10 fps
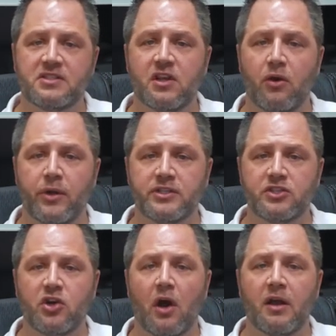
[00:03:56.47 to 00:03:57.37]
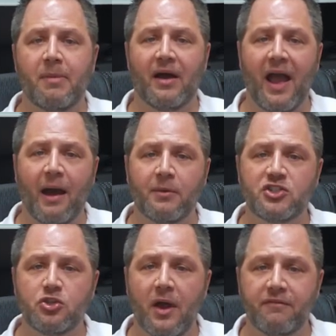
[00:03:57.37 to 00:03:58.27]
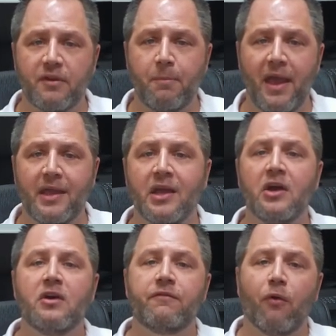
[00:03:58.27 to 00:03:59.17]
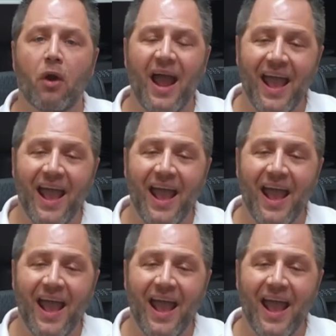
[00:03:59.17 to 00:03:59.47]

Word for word: it's going to talk about how much you have to pay for